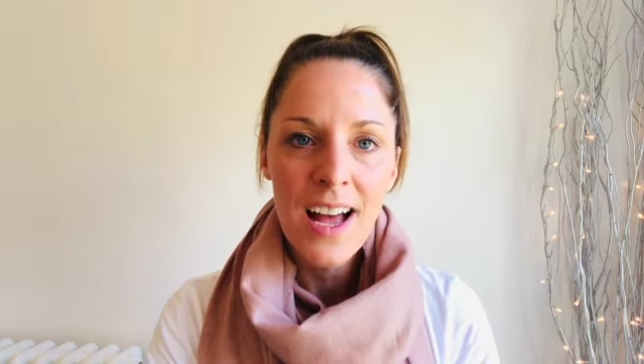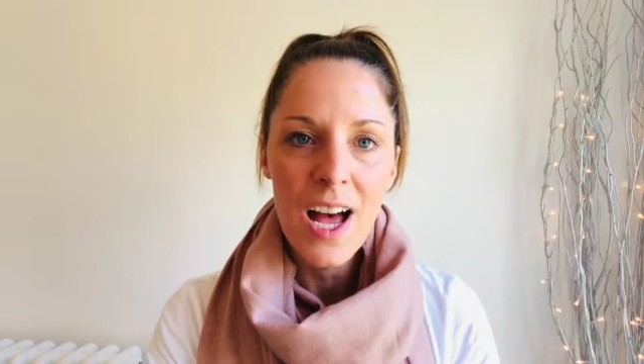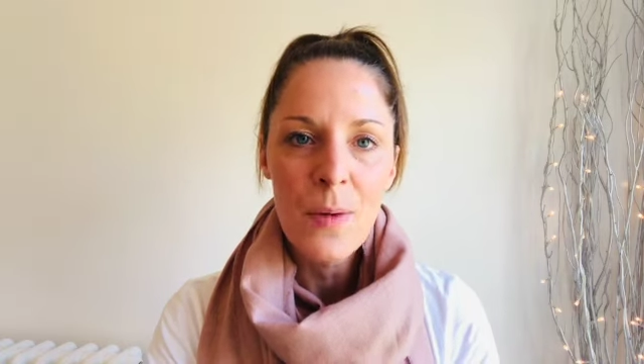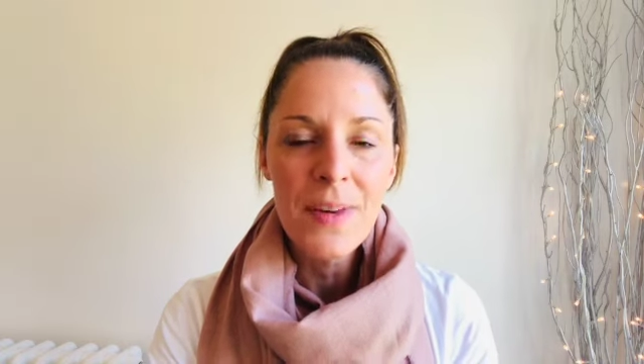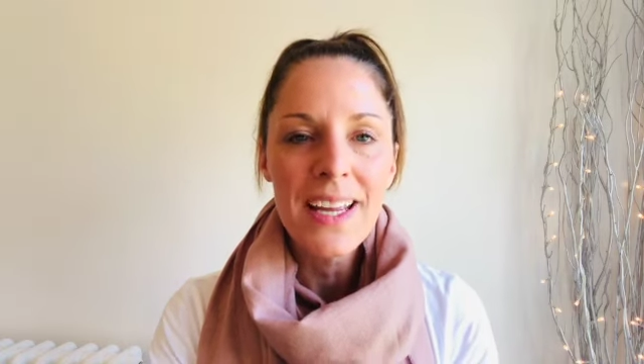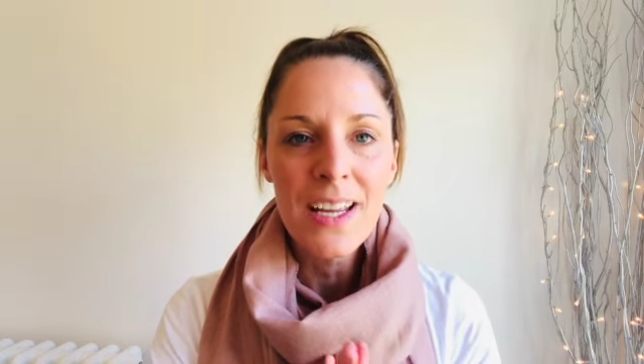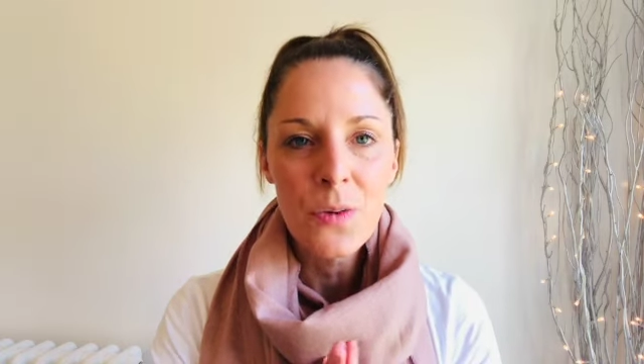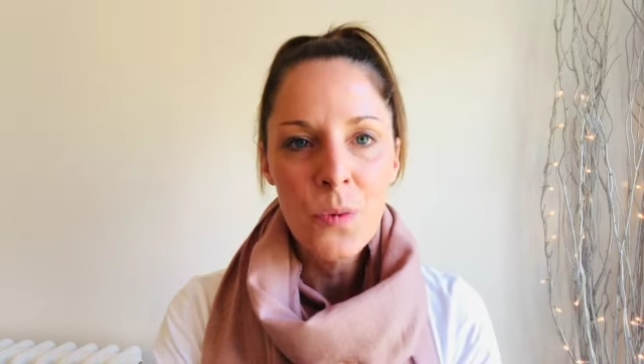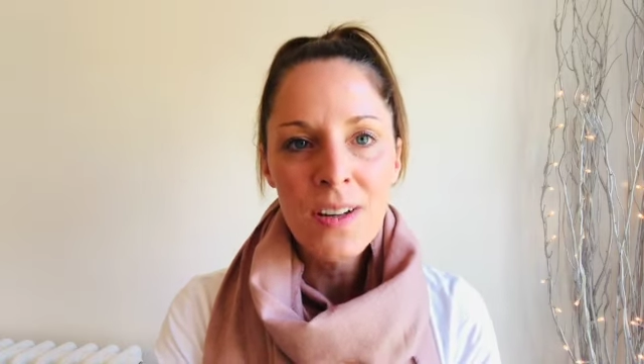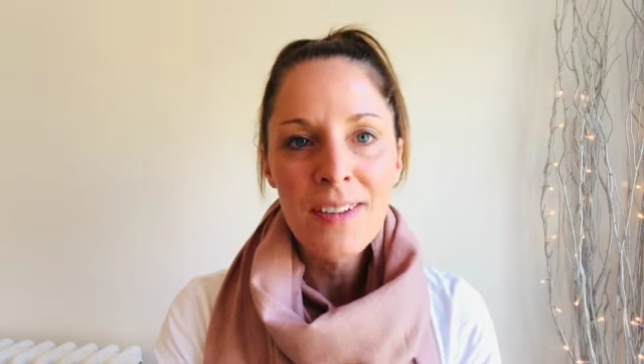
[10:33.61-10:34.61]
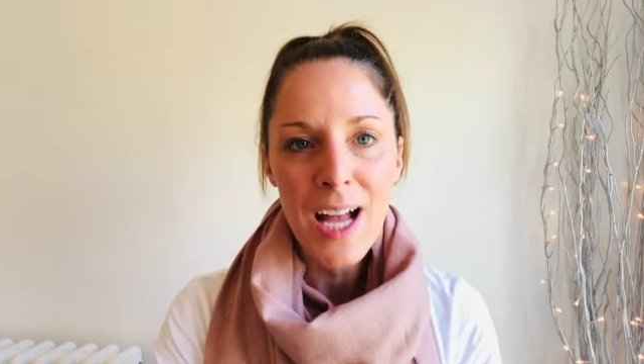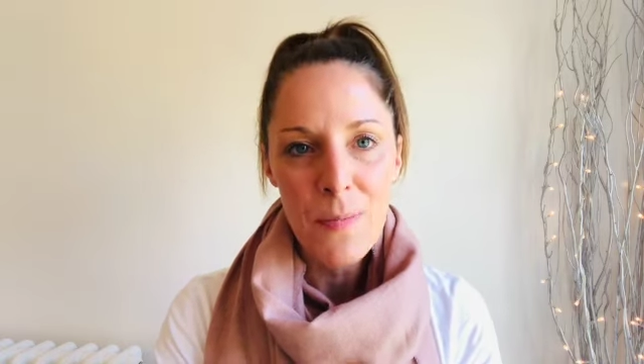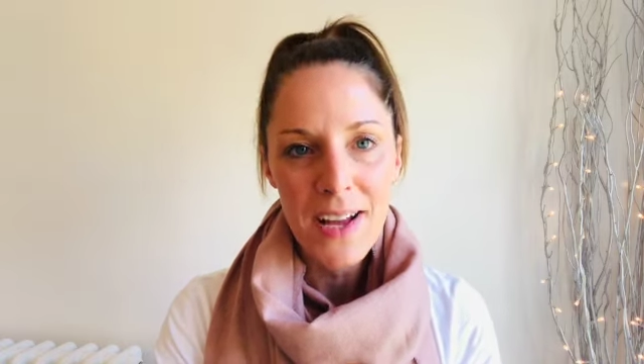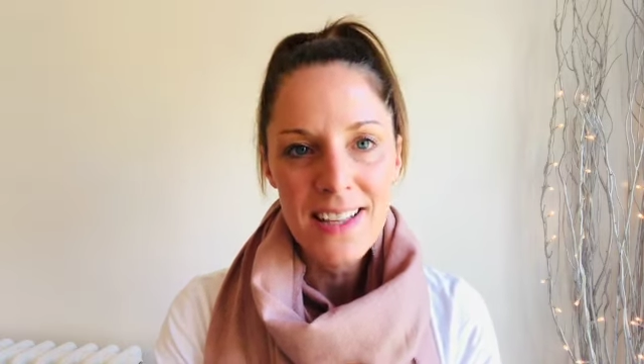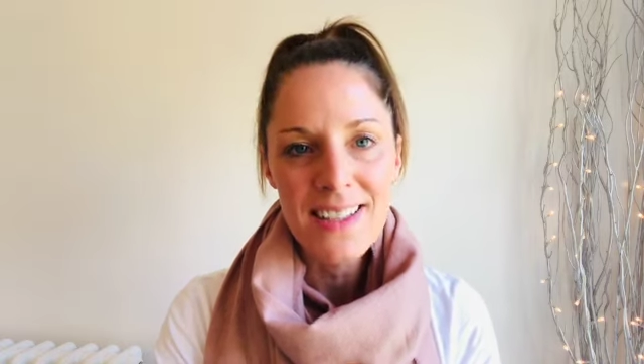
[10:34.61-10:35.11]
Um, it will get
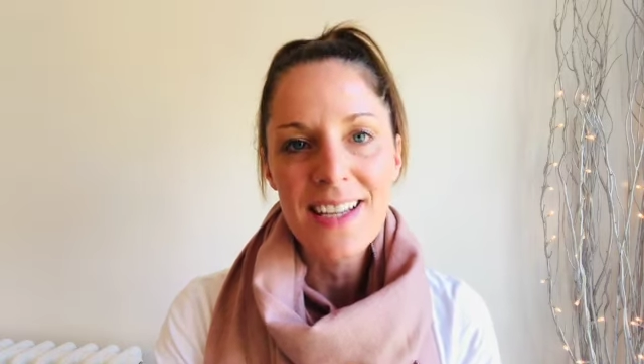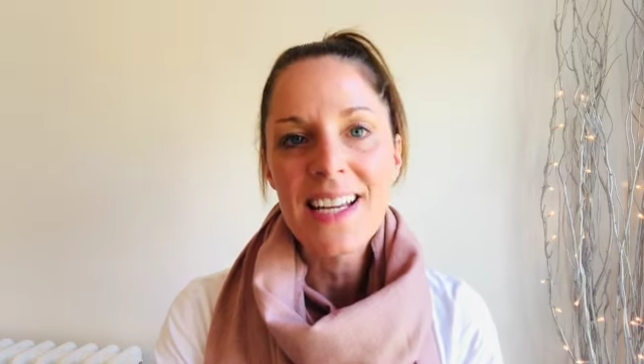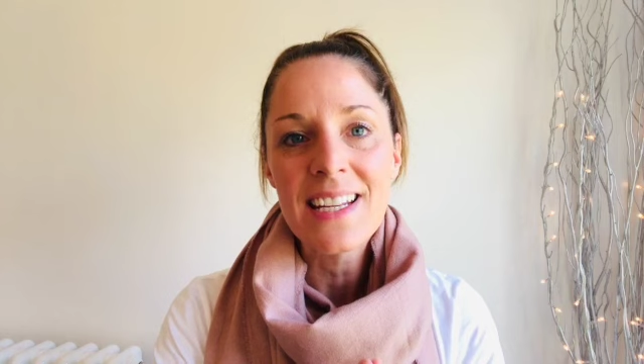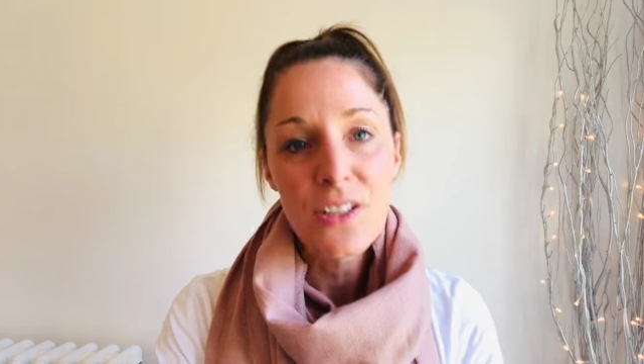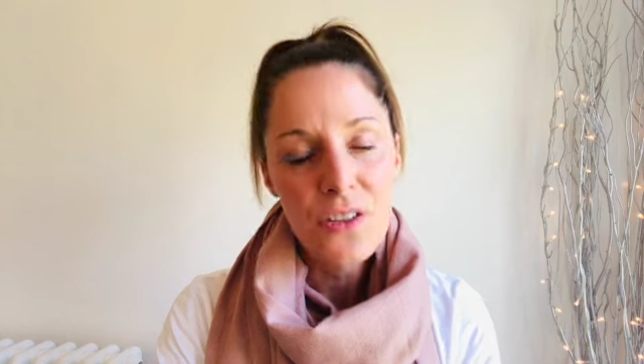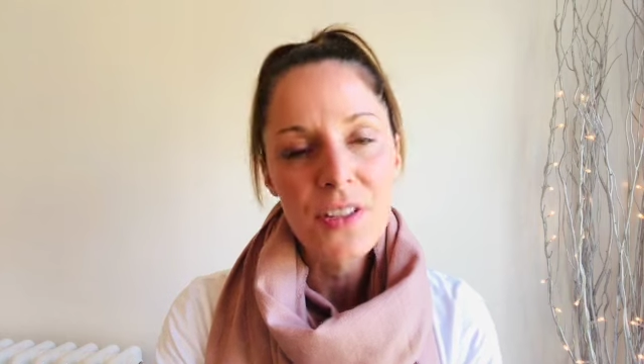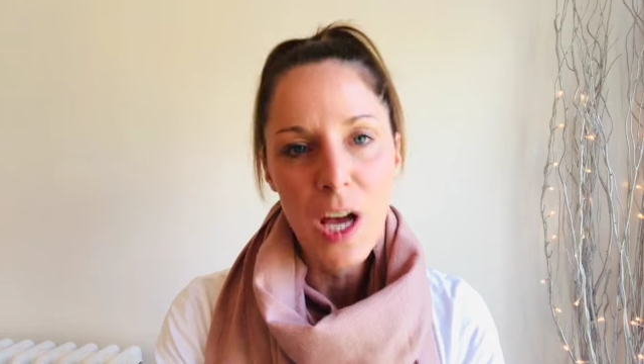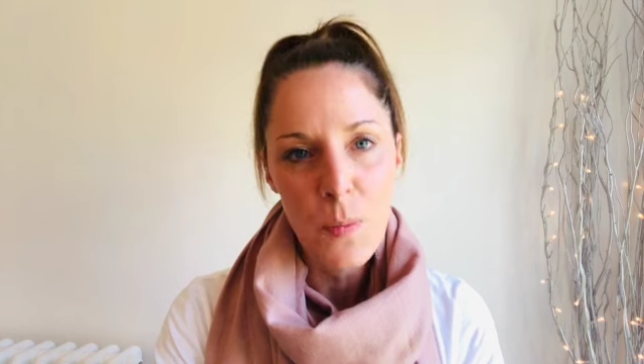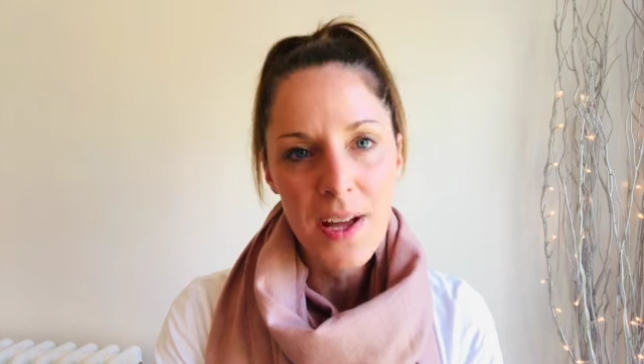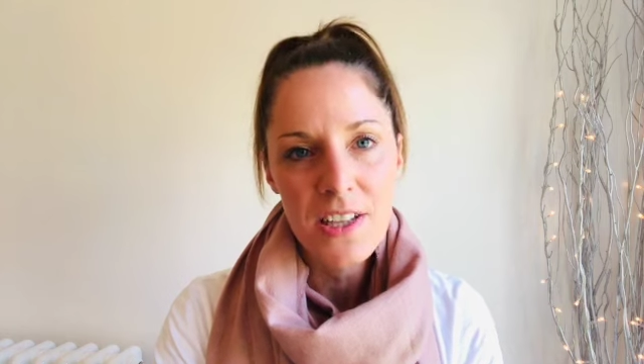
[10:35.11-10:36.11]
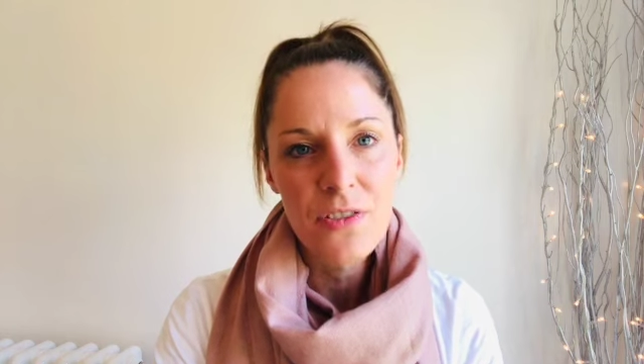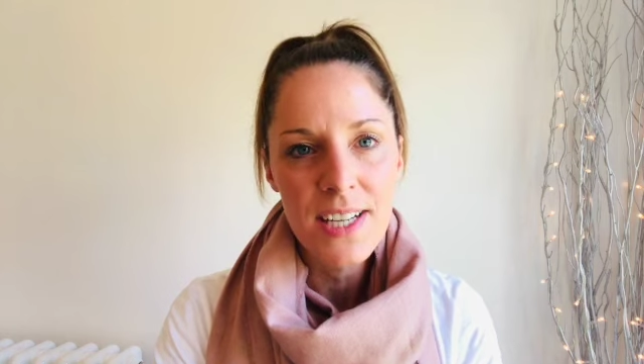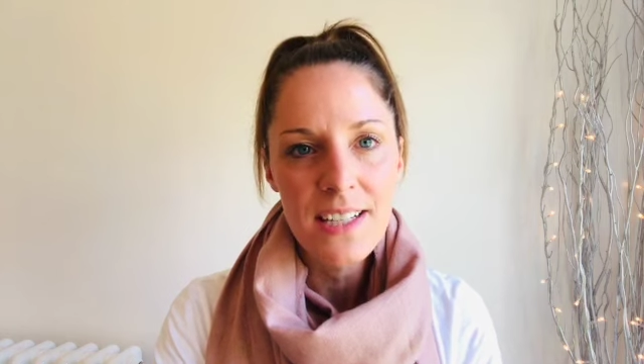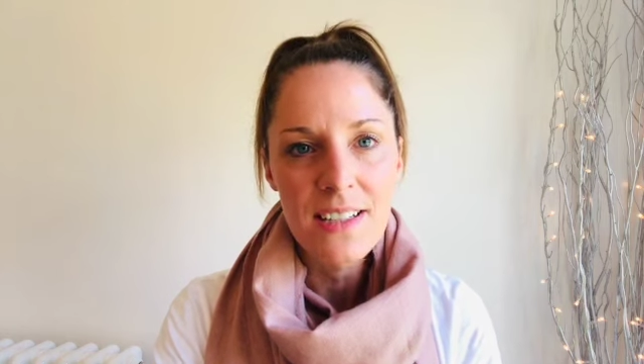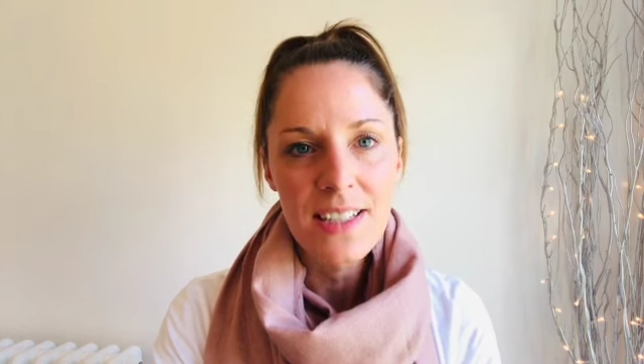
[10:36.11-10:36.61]
better. It does get better, and
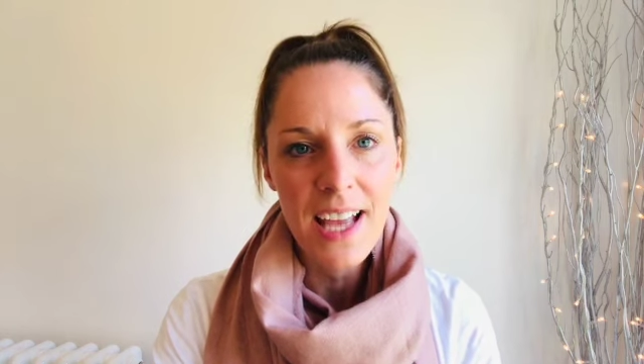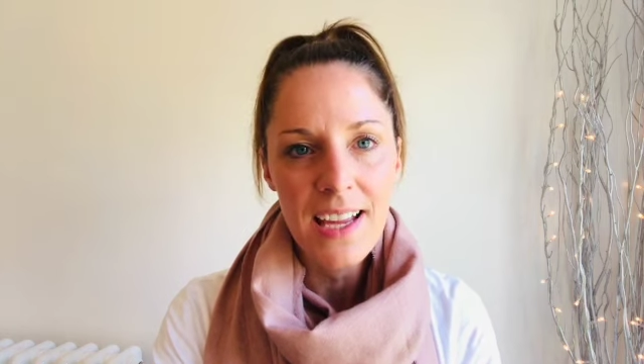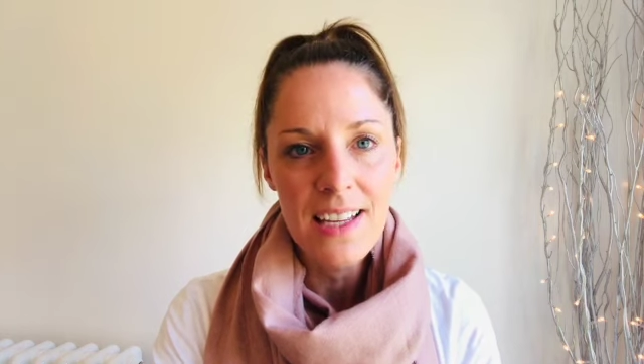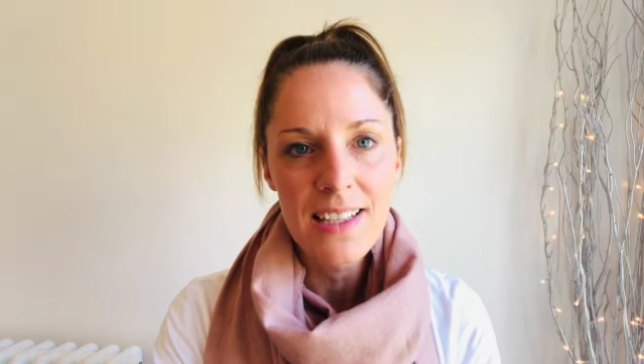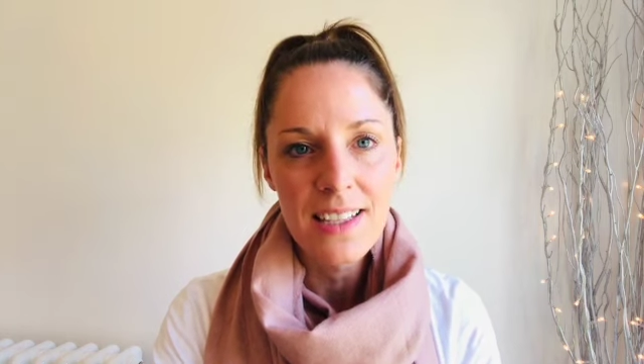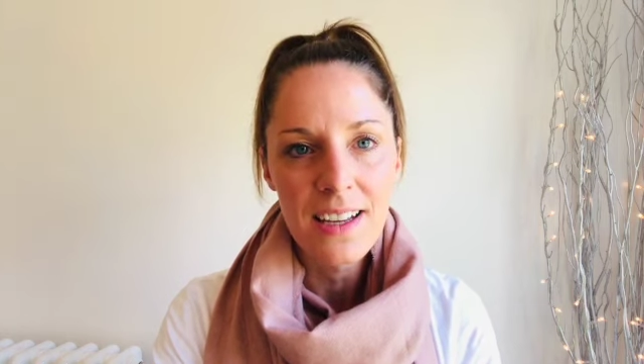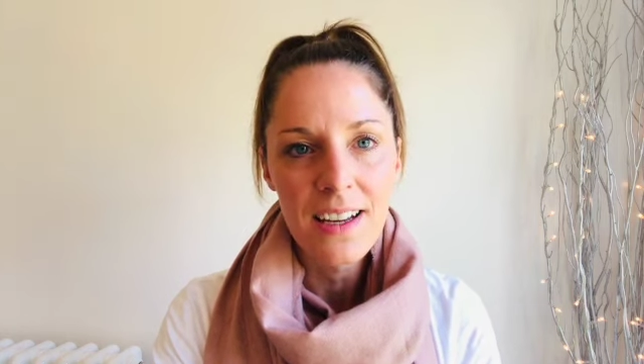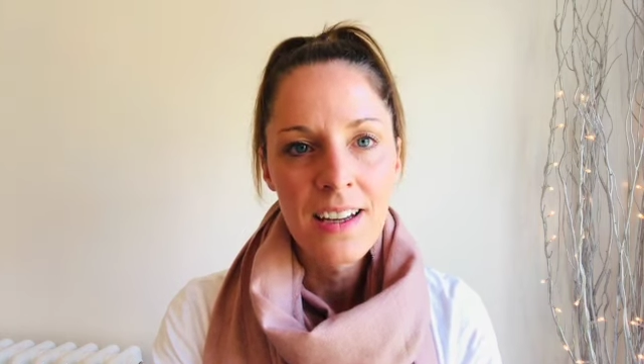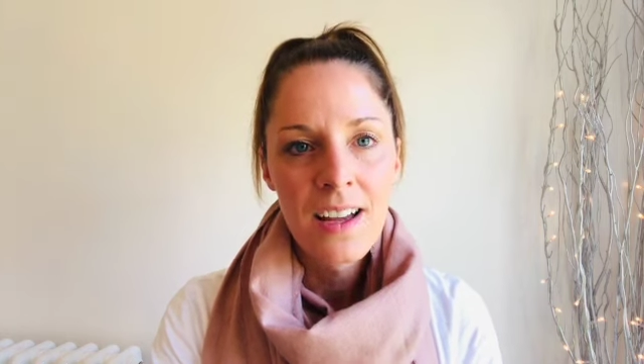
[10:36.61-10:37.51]
it does get easier.